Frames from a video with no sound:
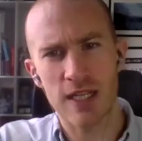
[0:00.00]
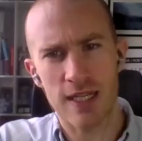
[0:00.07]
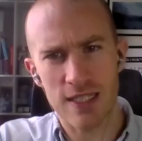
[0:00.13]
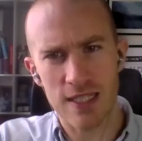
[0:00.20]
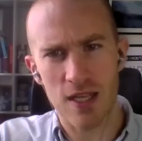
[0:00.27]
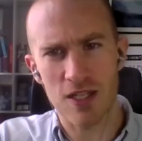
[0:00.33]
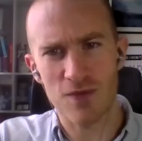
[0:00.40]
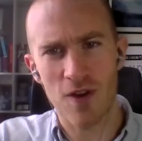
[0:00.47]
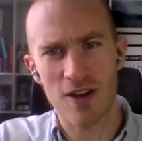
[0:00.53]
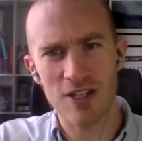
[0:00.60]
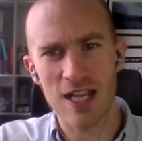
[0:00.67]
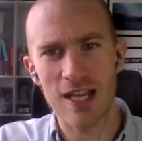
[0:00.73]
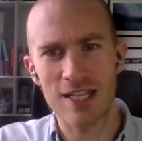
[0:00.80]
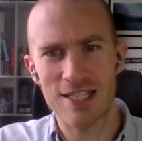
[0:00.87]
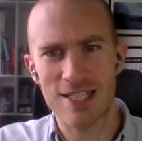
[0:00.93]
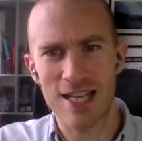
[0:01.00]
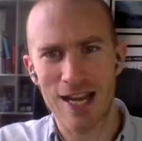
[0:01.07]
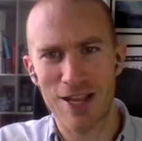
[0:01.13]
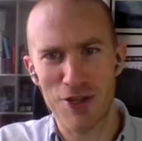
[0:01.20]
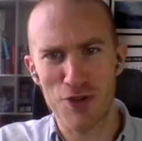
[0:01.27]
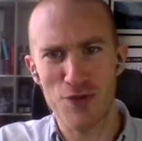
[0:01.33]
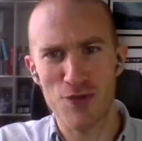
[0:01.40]
because as far as I
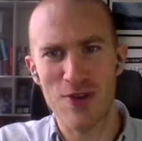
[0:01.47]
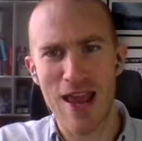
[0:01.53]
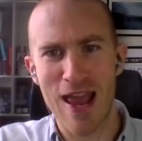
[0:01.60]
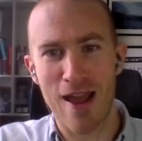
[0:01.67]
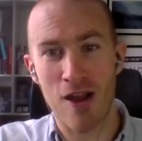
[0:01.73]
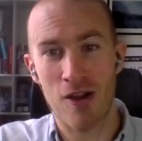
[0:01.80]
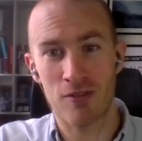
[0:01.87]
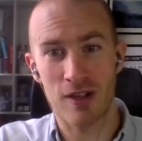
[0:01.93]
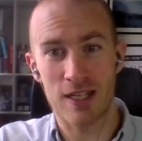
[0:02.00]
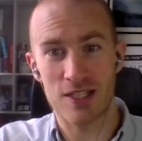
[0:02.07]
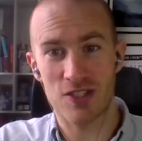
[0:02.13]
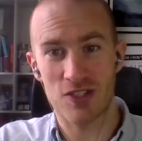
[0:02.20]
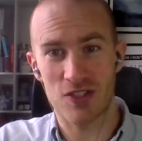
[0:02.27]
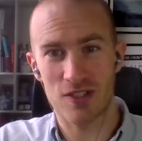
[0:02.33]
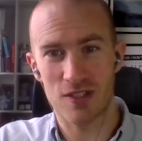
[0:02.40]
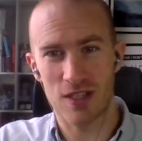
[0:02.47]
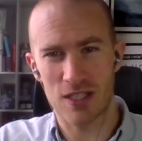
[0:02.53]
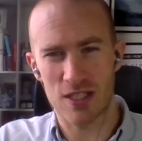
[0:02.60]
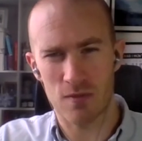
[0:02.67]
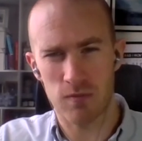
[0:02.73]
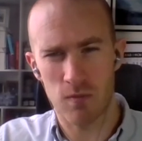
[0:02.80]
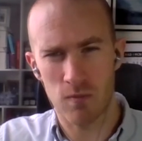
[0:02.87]
understand it, you now it's
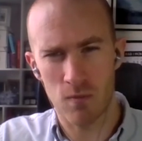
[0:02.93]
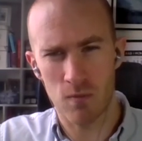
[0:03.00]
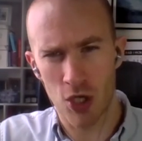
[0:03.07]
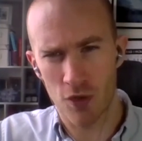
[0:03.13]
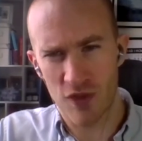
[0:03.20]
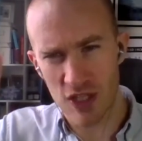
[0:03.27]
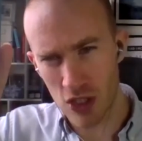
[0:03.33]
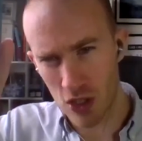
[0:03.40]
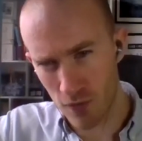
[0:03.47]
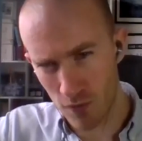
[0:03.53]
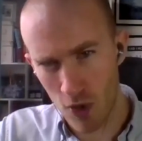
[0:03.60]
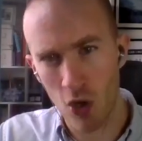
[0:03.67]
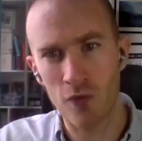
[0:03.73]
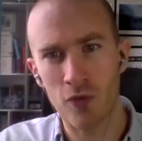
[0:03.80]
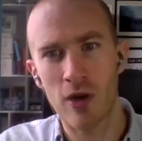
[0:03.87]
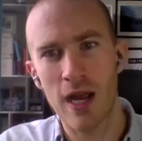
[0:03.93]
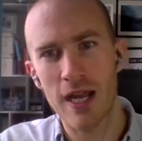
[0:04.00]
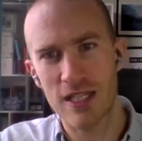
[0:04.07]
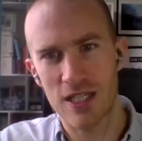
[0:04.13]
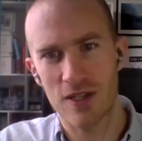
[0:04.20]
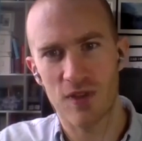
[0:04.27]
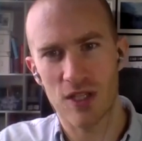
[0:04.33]
there's a whole
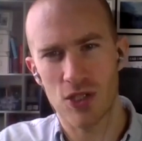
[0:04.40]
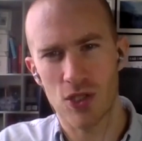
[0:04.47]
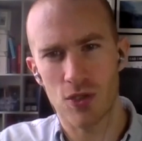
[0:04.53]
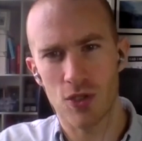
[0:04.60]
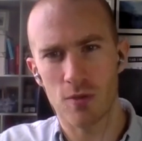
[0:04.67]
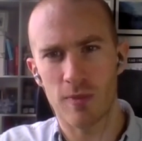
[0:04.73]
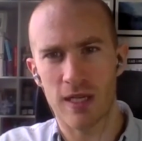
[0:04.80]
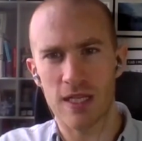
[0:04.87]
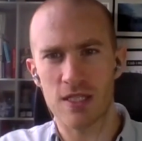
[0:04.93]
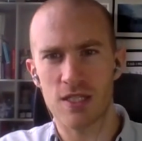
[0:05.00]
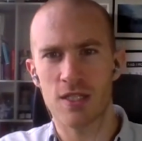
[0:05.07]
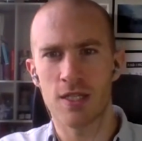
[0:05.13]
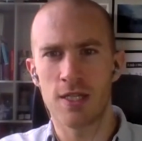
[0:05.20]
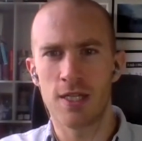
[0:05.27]
variety of things you do, but it's